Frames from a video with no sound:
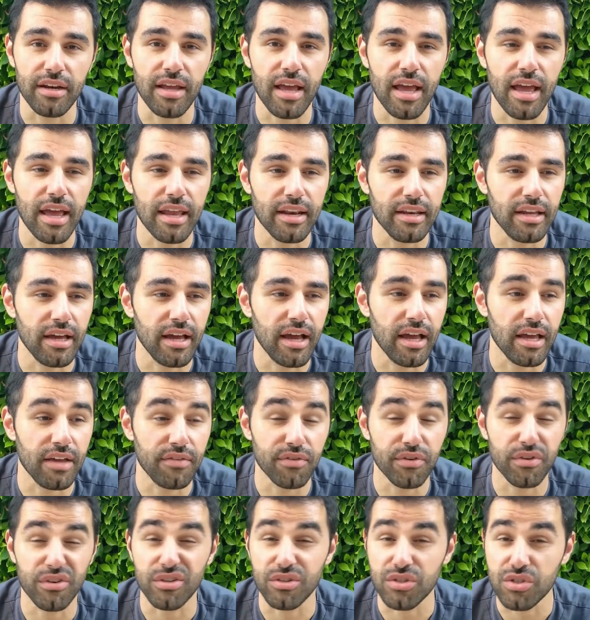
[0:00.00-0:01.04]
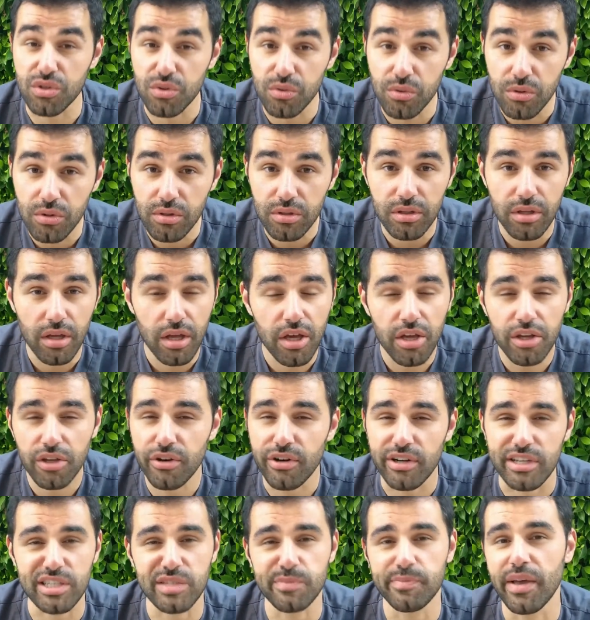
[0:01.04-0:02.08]
And if you're in school, you're
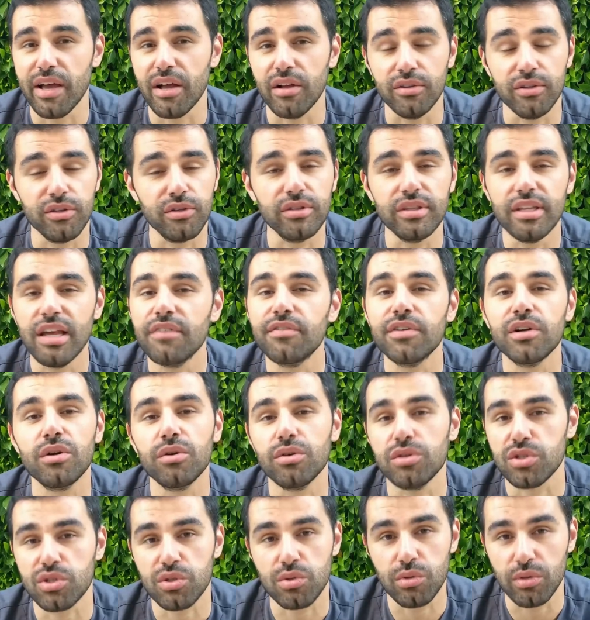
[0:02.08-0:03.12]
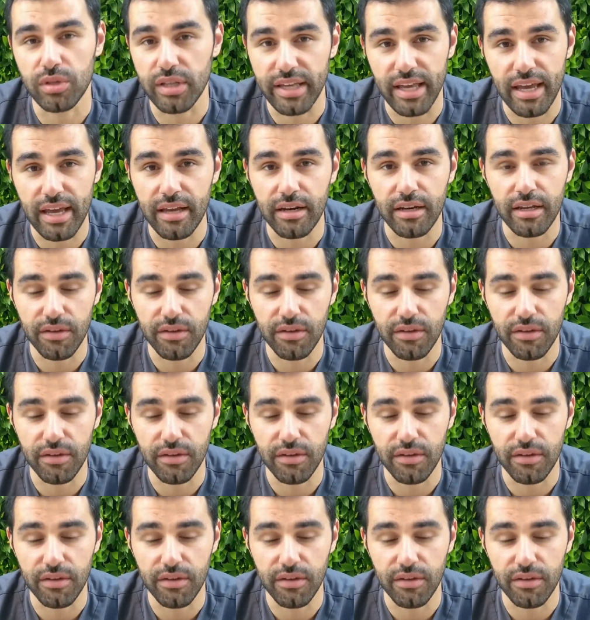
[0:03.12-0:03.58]
expelled. You'll never go to school again.